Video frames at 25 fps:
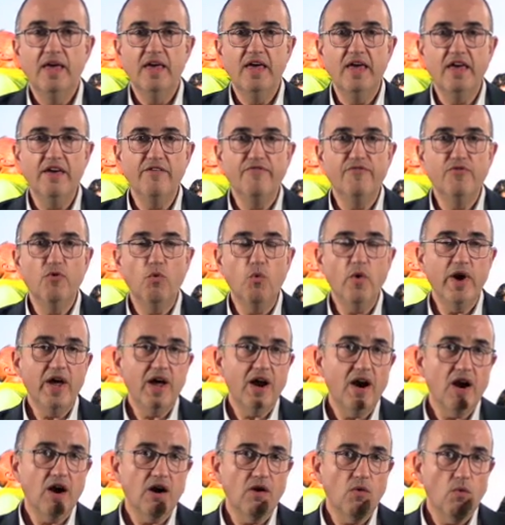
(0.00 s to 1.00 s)
If we
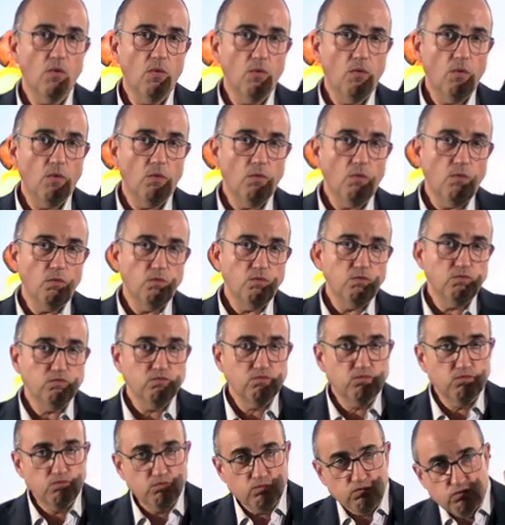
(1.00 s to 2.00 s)
are
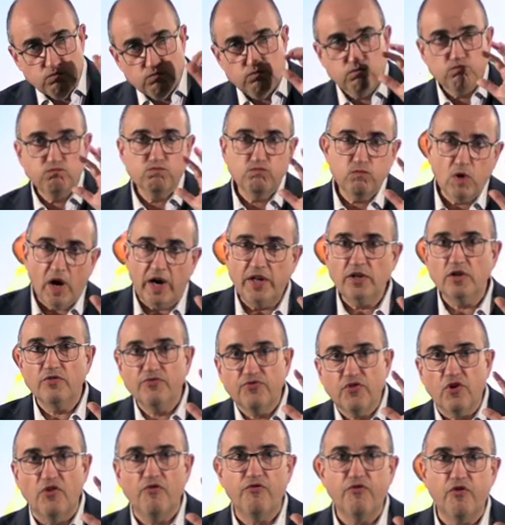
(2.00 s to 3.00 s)
kind
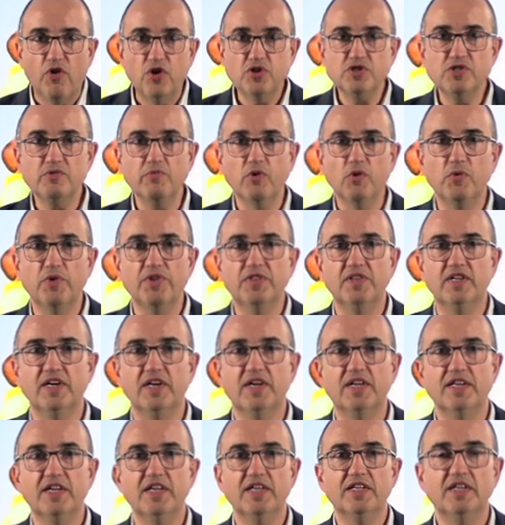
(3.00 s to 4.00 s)
of comfortable with
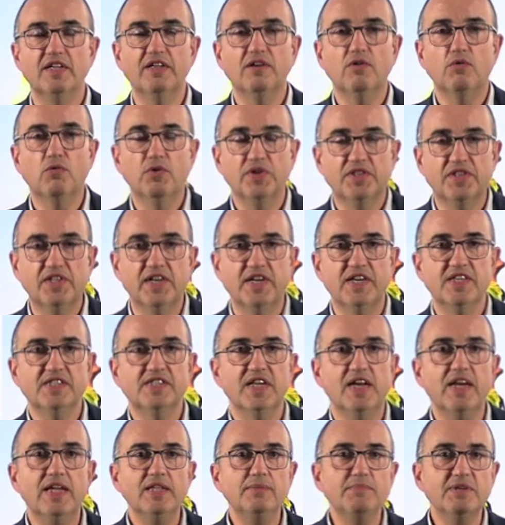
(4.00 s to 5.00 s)
this,
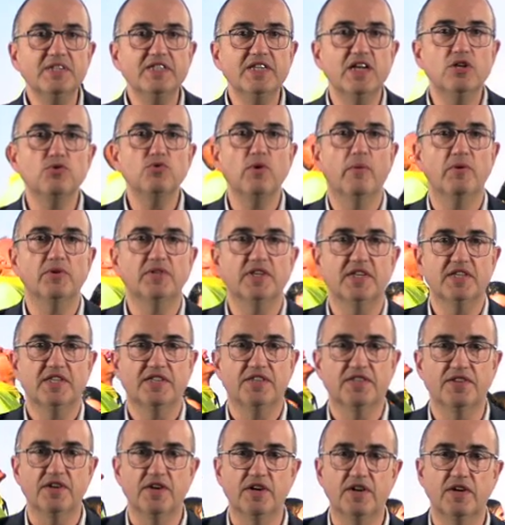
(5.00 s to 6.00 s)
let me tell you about the
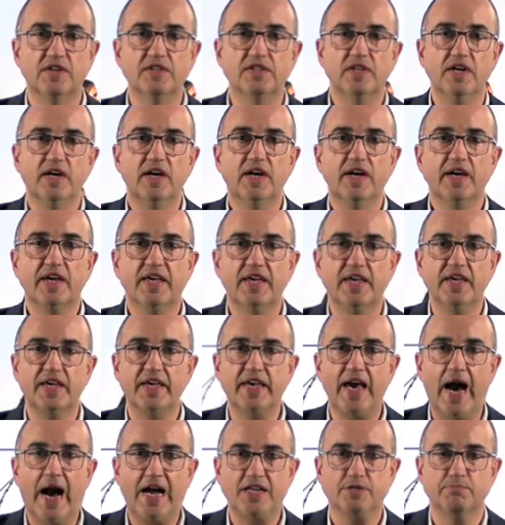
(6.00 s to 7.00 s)
third
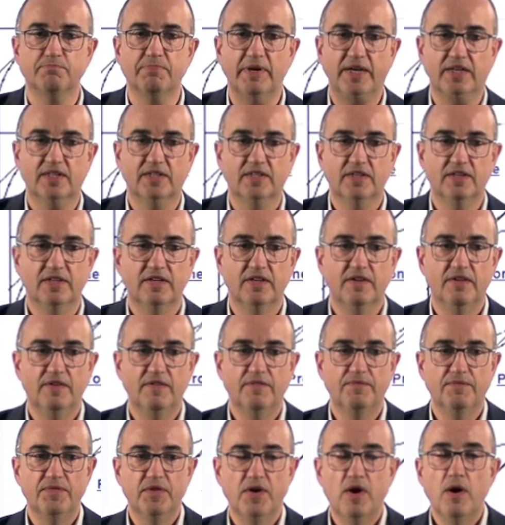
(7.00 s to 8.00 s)
key aspect.
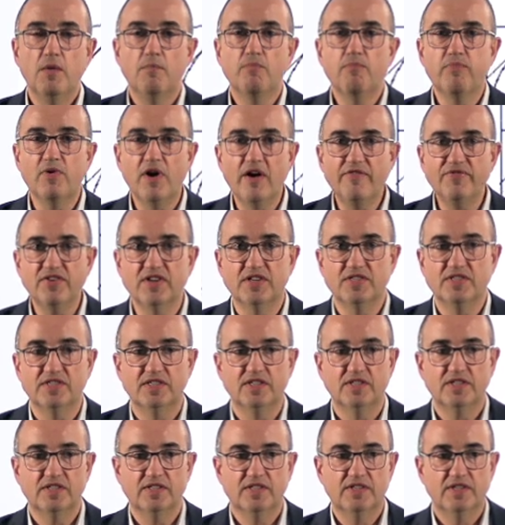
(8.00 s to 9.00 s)

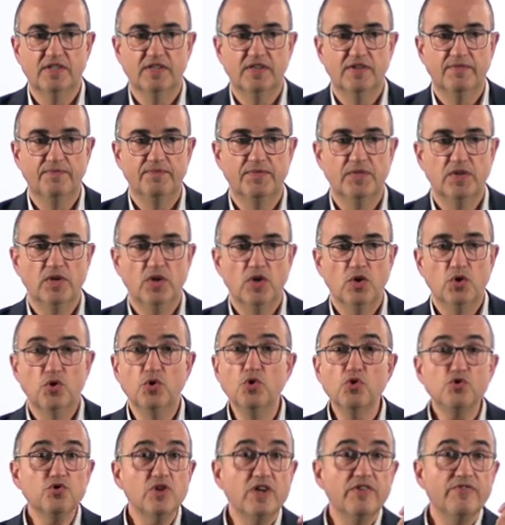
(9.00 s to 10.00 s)
Preferences.
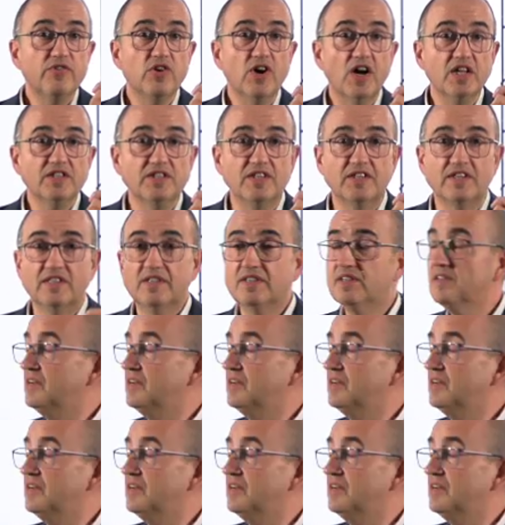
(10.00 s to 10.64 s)
Usually forgotten,